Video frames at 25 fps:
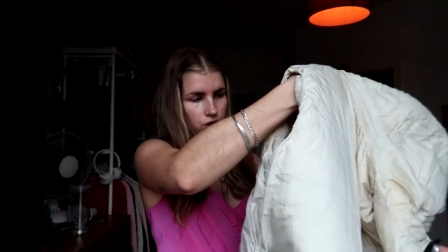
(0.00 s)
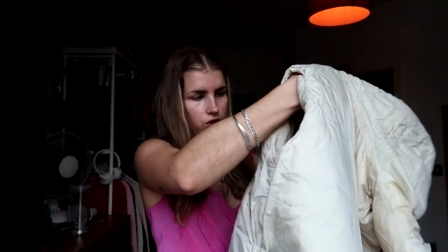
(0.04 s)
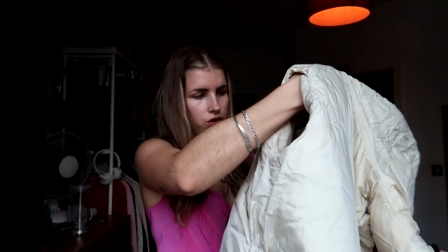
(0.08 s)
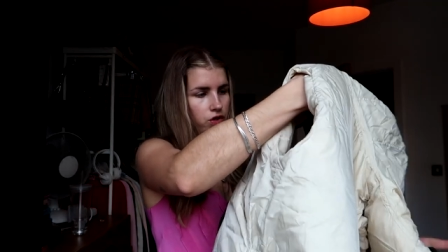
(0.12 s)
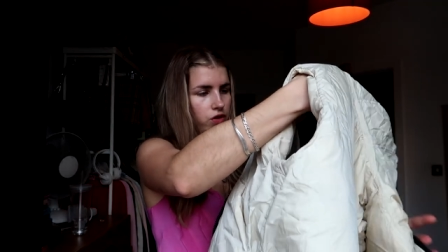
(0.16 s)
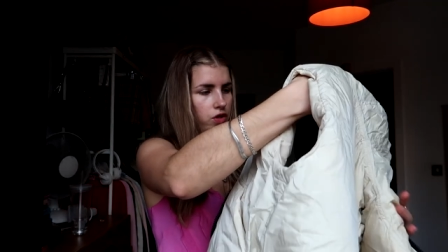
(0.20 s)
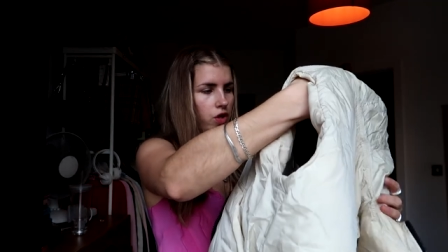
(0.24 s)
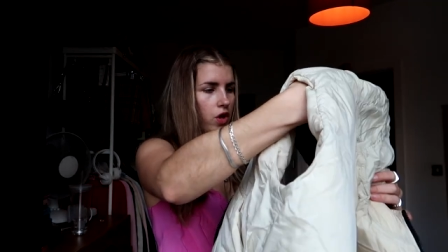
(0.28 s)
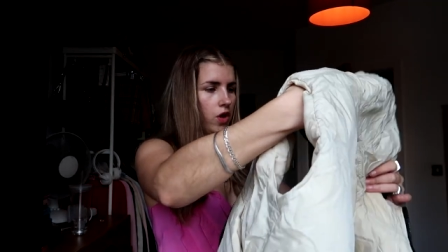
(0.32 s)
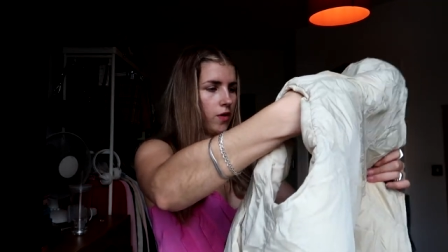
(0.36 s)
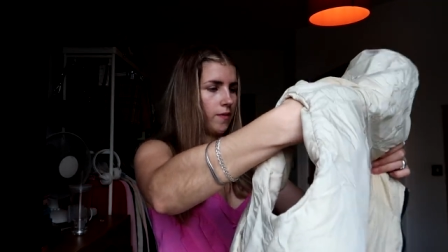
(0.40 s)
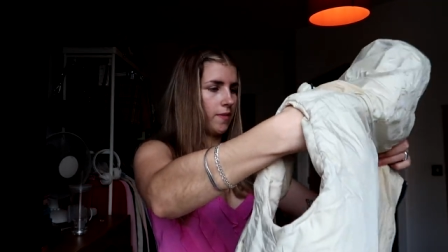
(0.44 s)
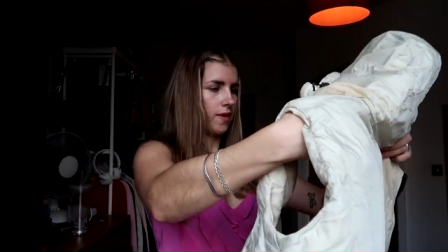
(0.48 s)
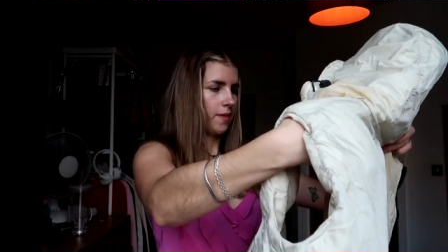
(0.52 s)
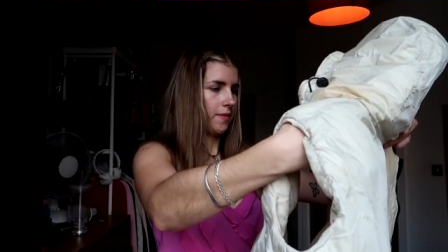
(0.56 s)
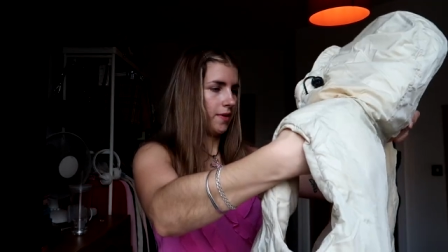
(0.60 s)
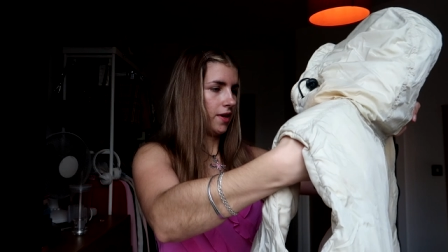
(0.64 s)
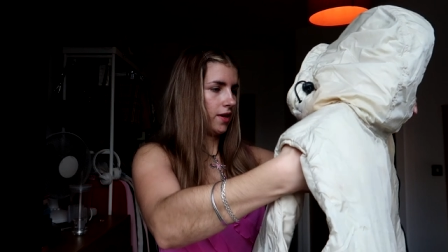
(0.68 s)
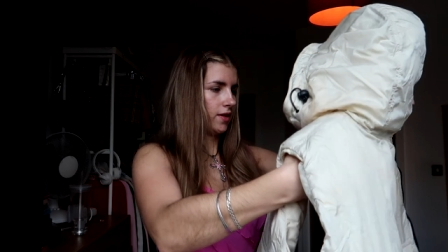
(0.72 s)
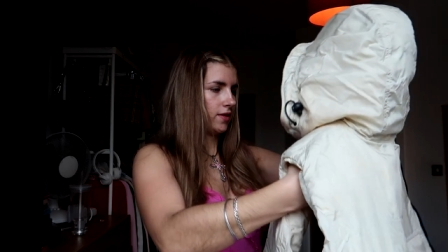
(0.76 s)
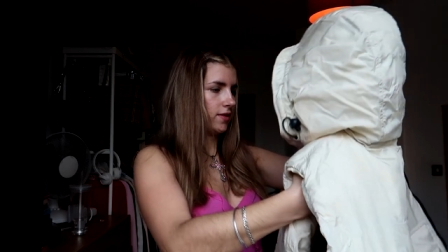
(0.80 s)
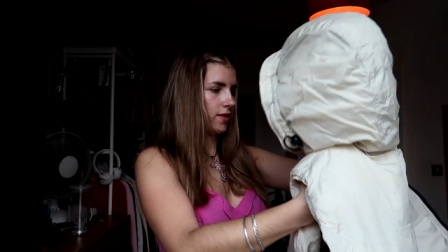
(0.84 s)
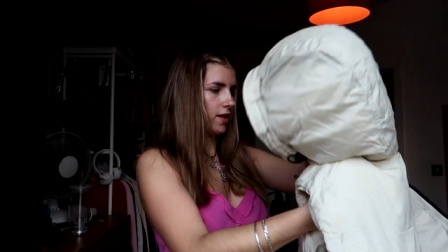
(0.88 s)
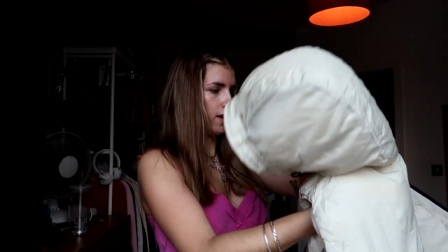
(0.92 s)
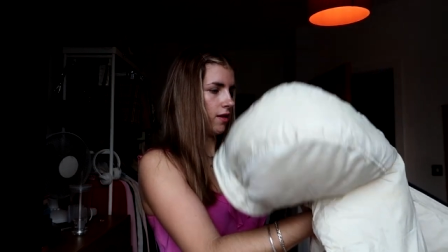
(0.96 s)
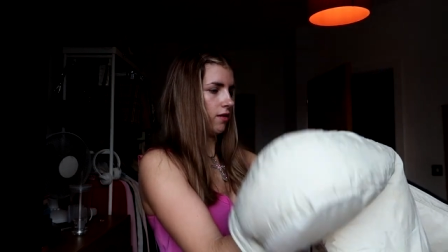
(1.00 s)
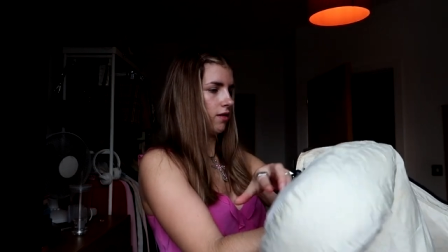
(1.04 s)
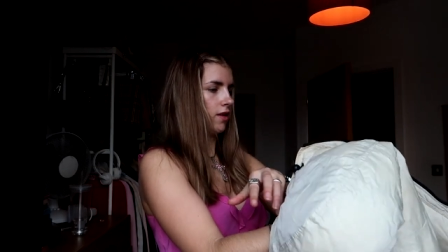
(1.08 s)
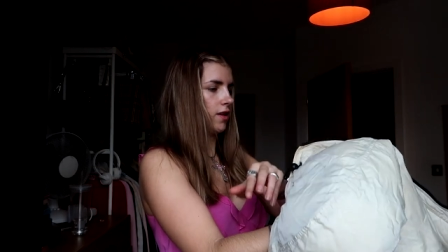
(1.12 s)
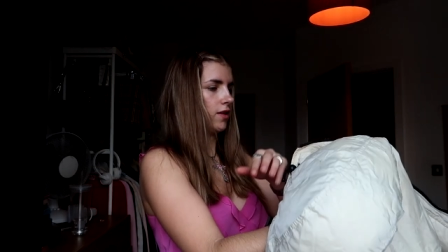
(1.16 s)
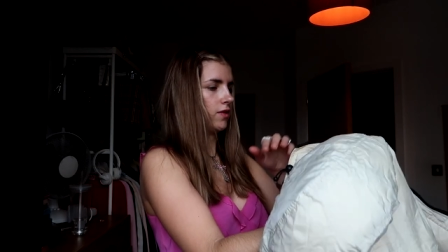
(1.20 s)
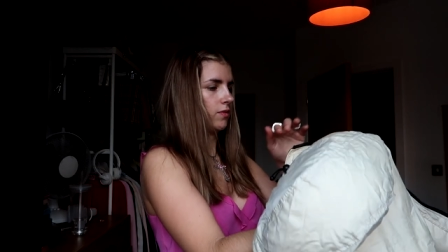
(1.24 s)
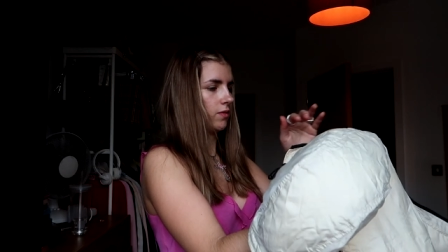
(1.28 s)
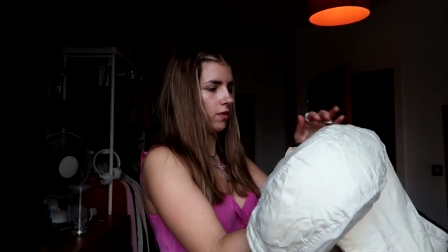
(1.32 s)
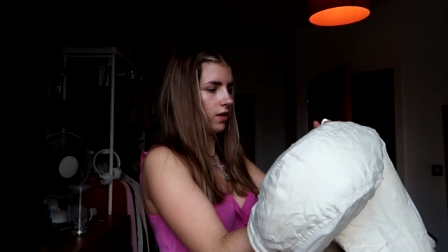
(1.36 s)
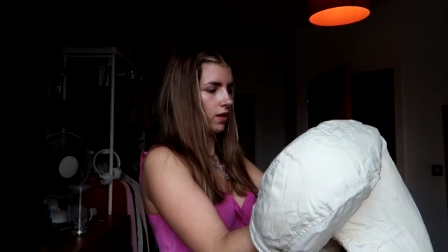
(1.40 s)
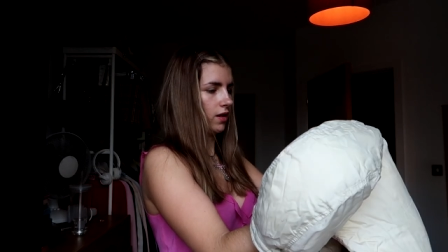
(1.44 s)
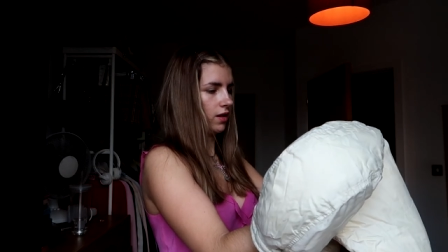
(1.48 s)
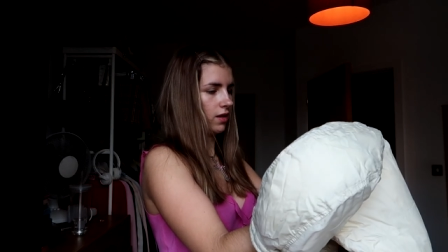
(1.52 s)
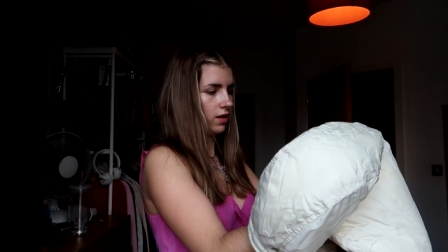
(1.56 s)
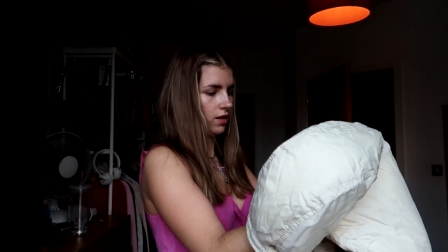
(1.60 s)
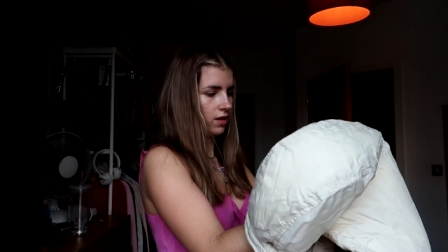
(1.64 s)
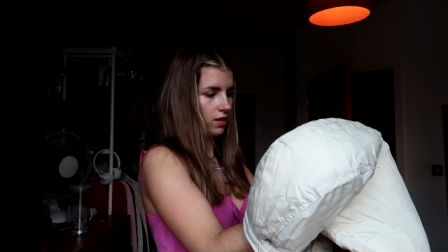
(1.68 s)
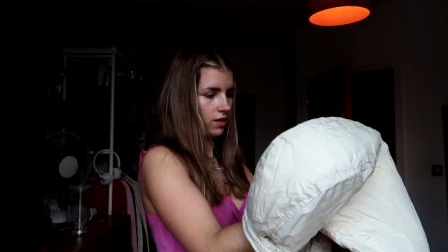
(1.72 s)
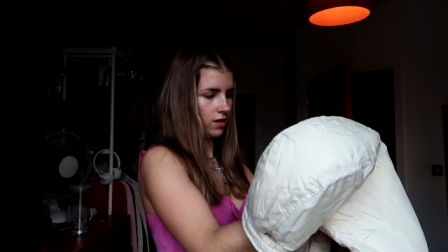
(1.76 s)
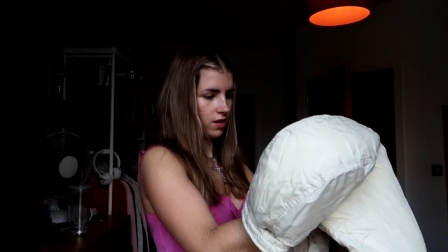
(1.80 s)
so maybe I'll sell this one.